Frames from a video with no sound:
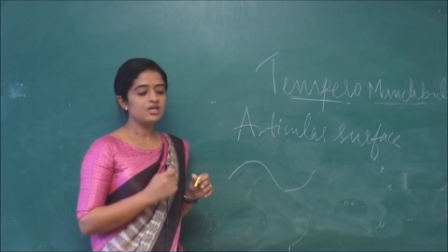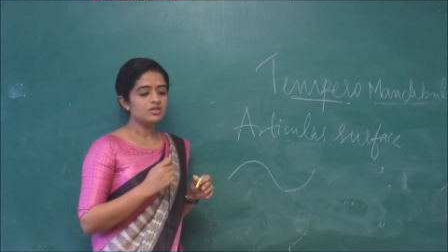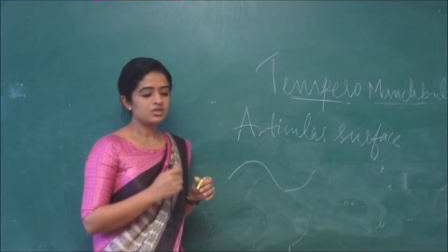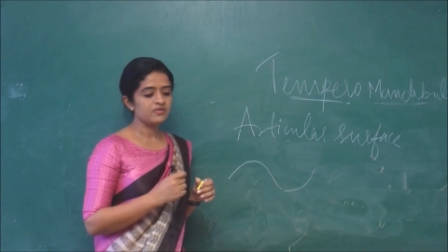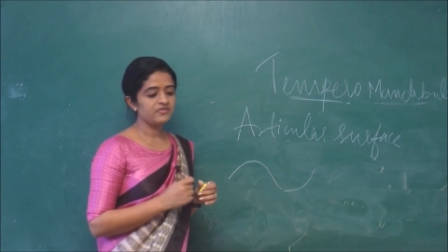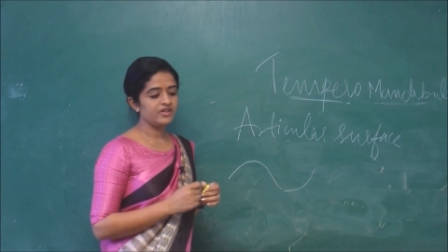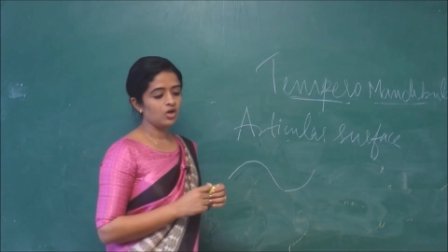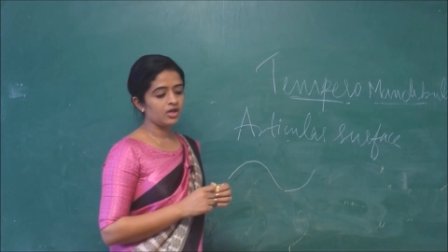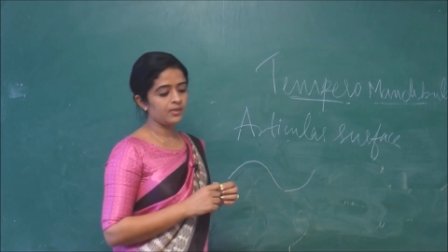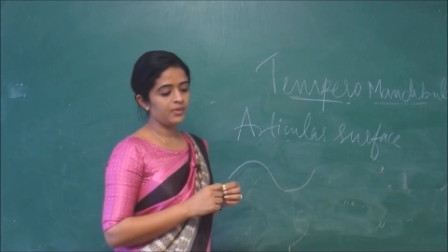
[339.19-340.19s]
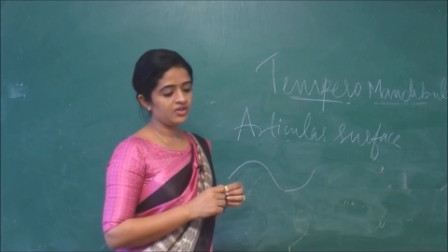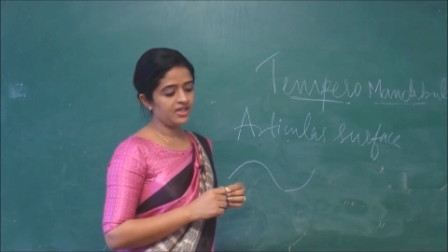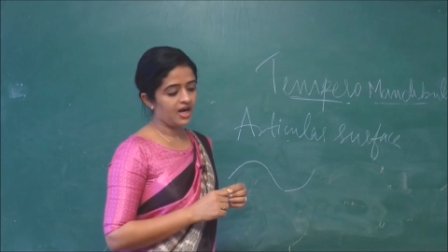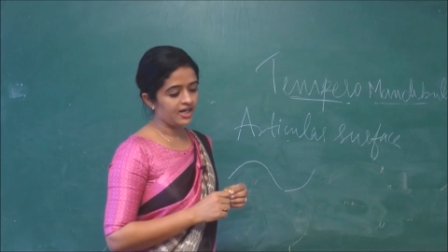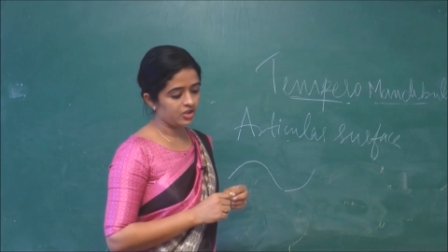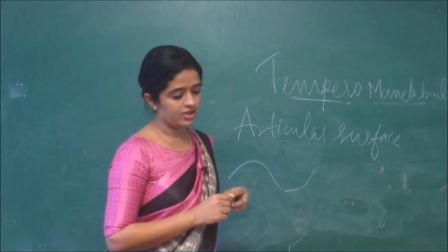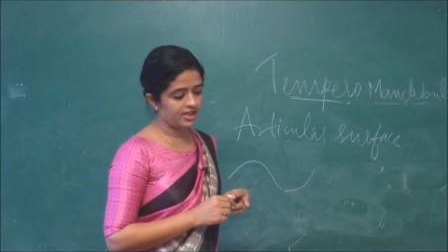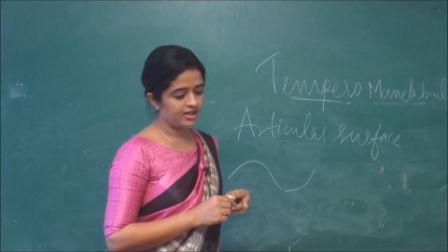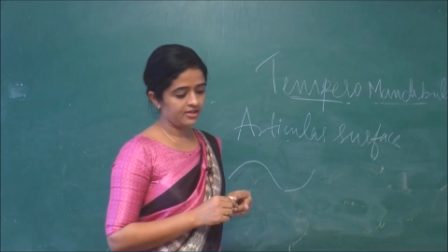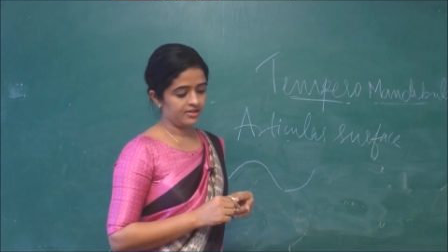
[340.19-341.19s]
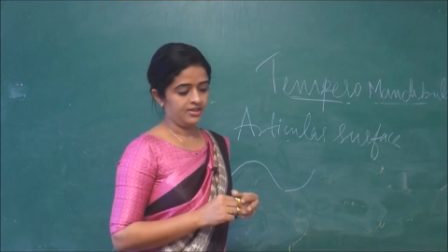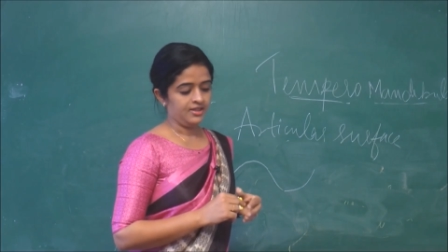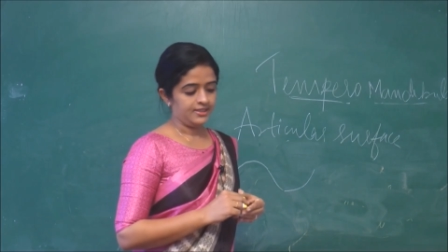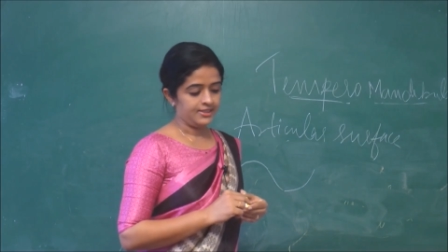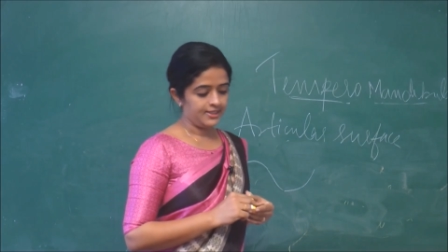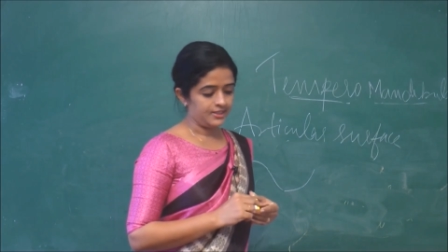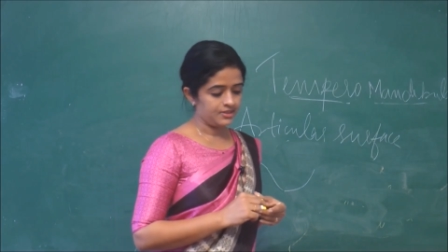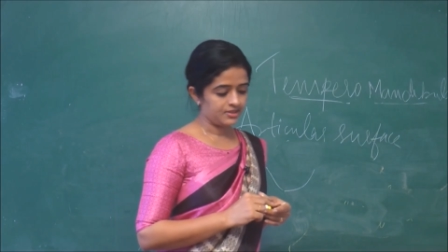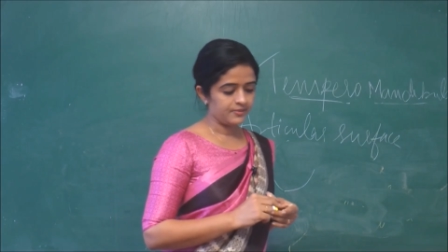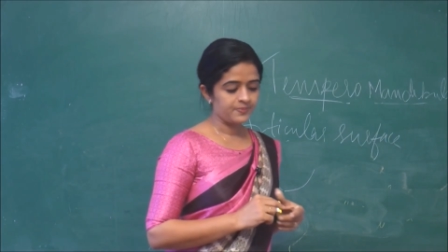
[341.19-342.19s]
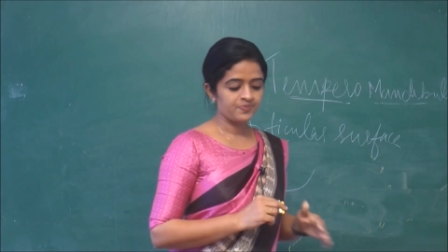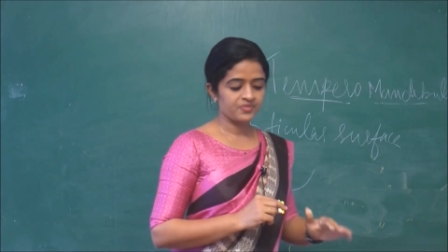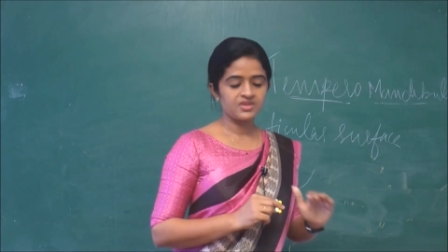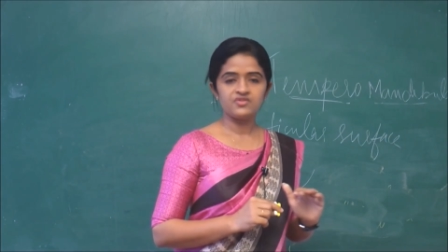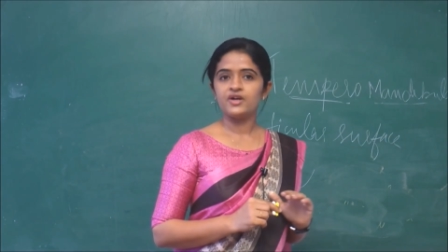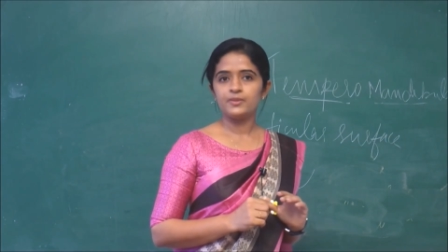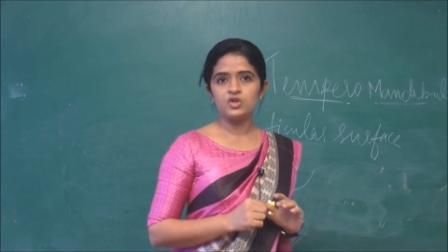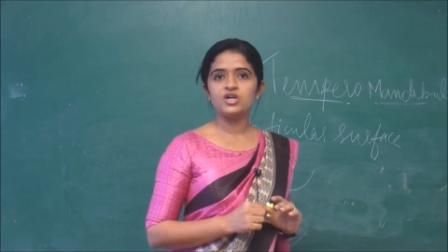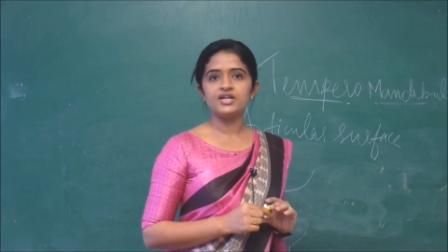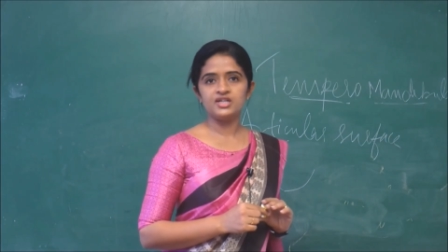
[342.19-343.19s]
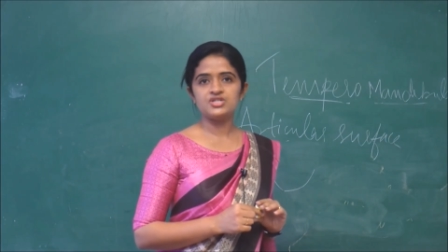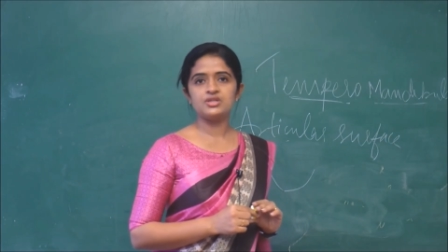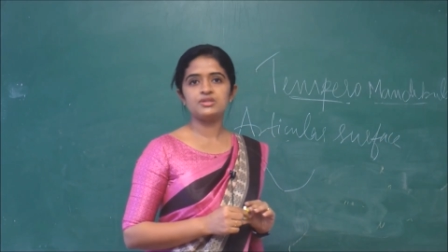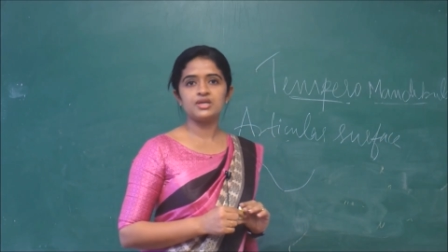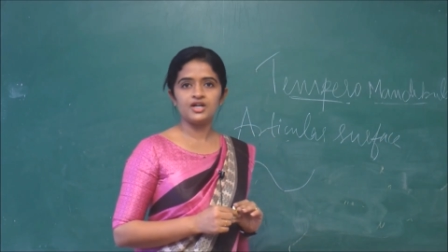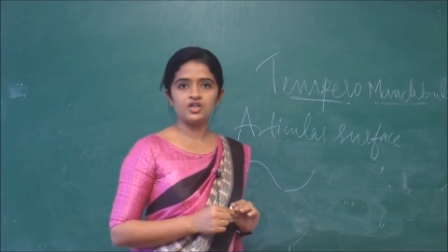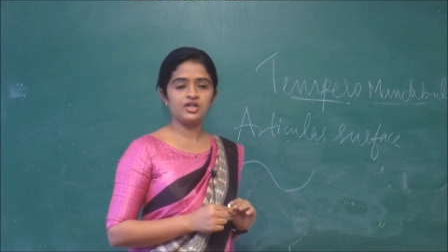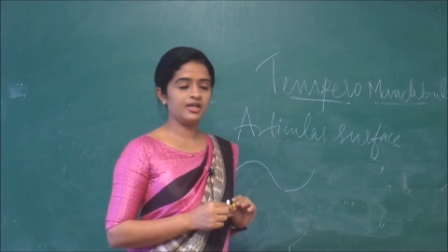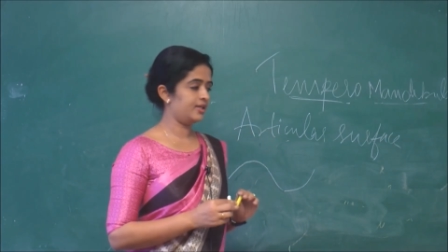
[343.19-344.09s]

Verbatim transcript: So, when we talk about the articular disc, the fibrocartilaginous articular